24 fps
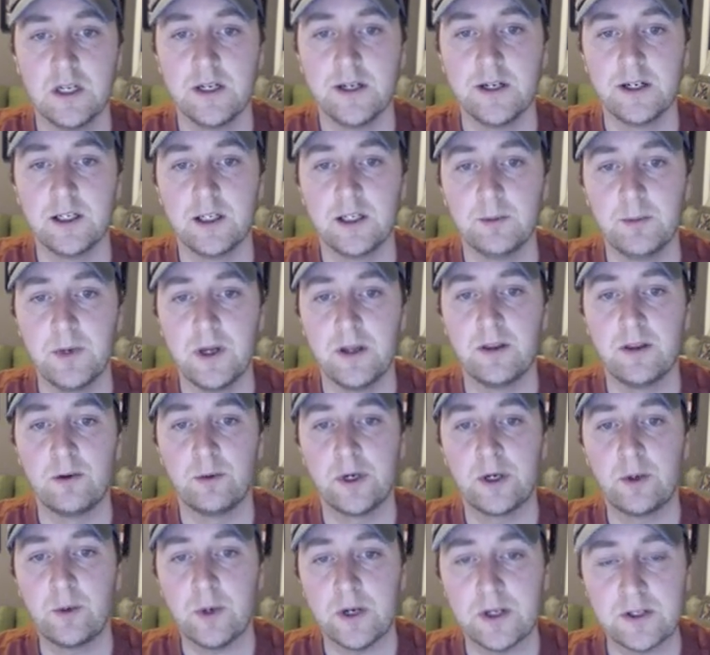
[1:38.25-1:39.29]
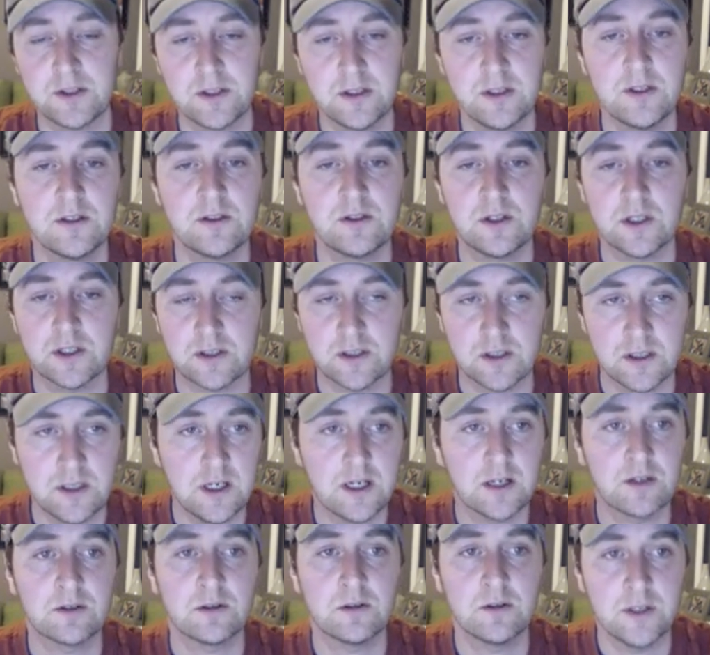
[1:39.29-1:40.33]
The requested is just a
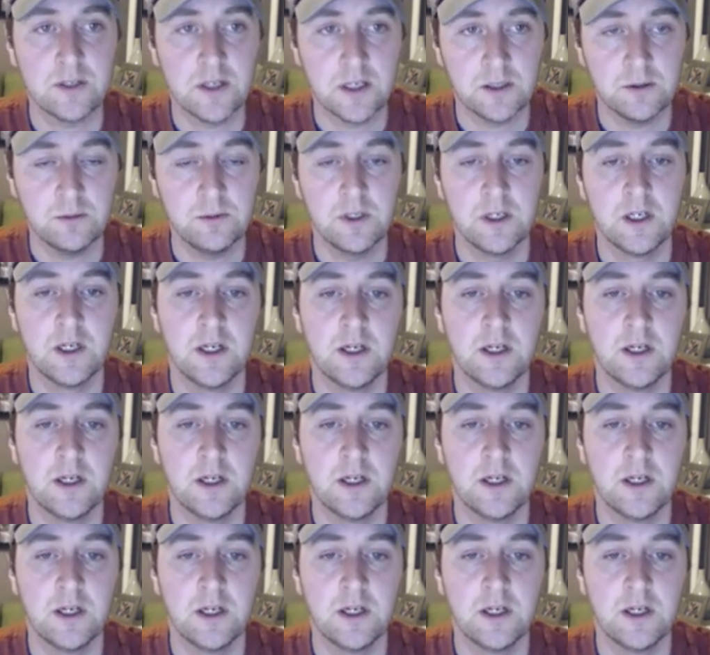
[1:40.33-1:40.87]
yes or a no.